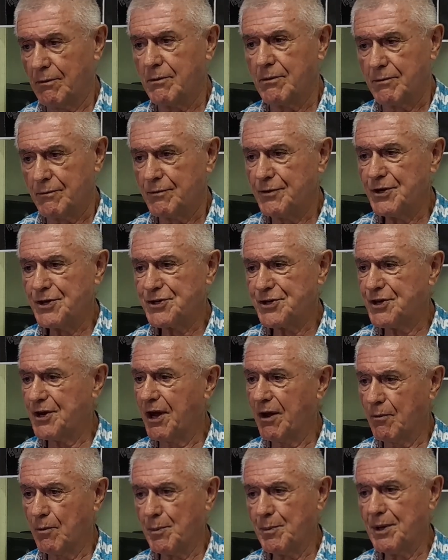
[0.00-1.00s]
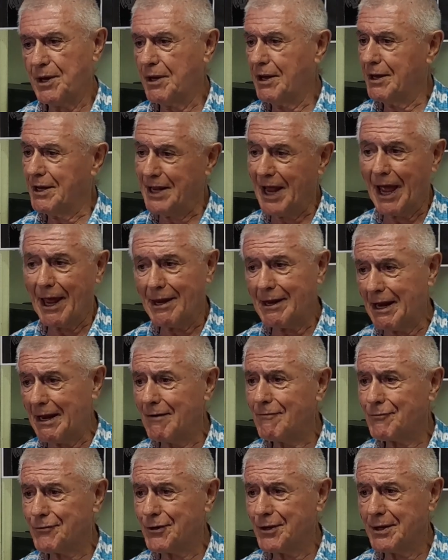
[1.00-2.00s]
This year will be 9
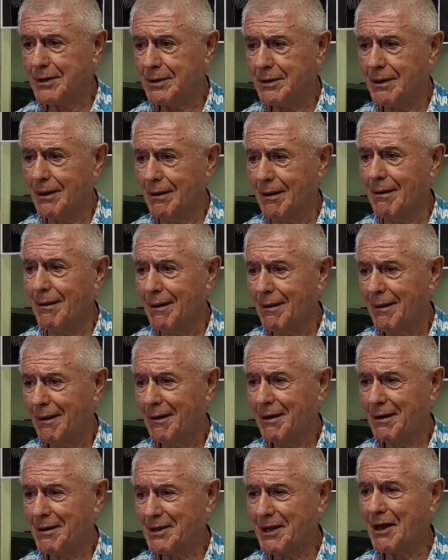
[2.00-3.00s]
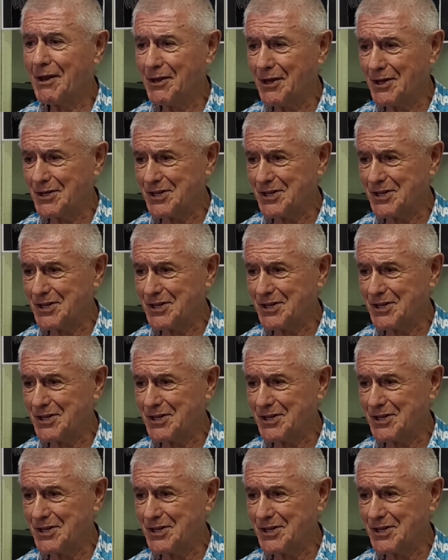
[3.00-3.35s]
left, 9 years